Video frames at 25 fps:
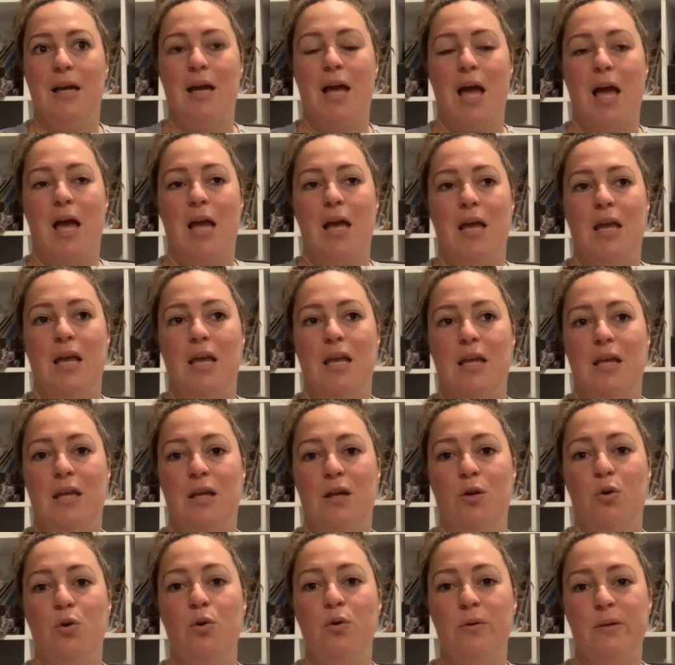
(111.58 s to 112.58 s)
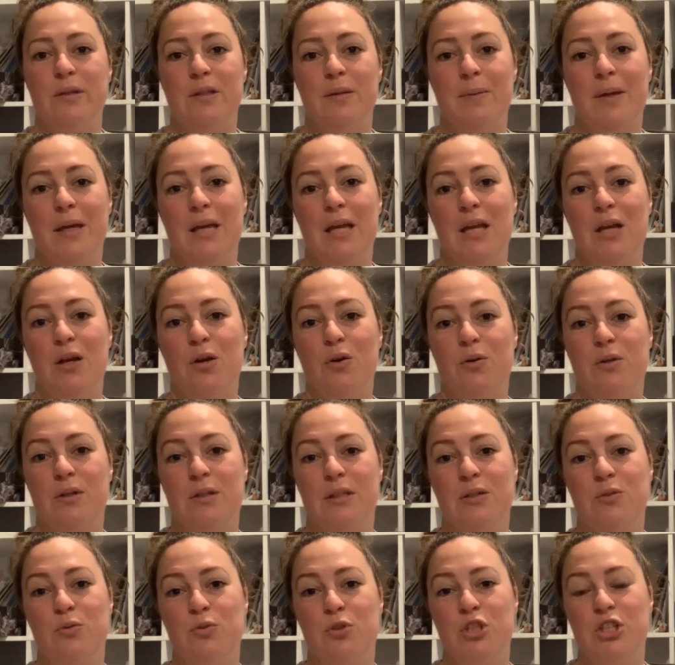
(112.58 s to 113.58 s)
a cook with me, or a
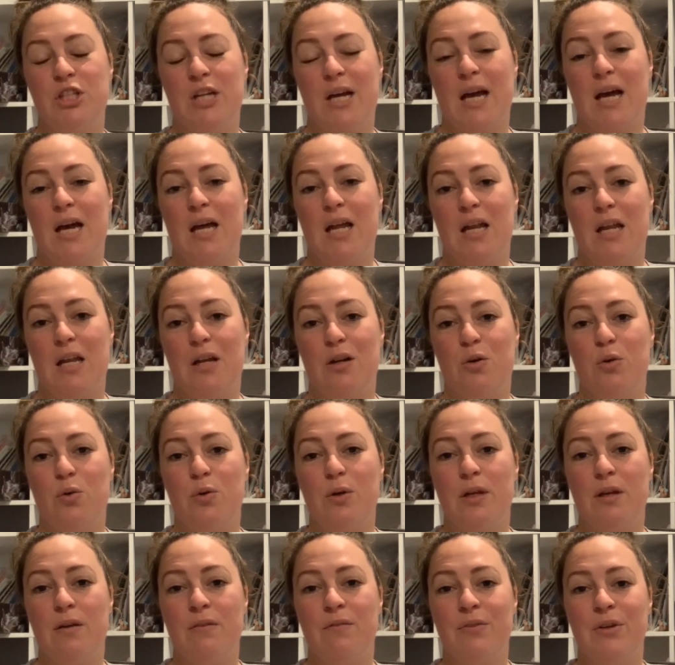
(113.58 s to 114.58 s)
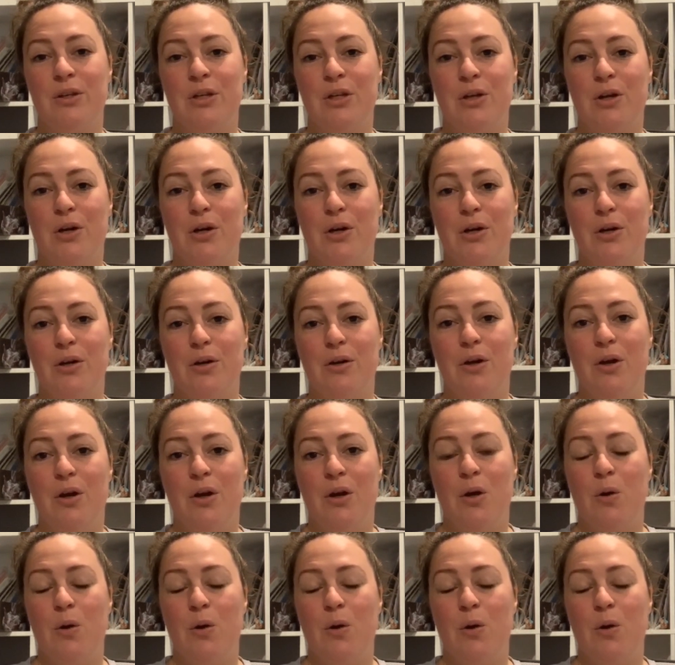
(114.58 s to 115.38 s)
little chat and a cooking video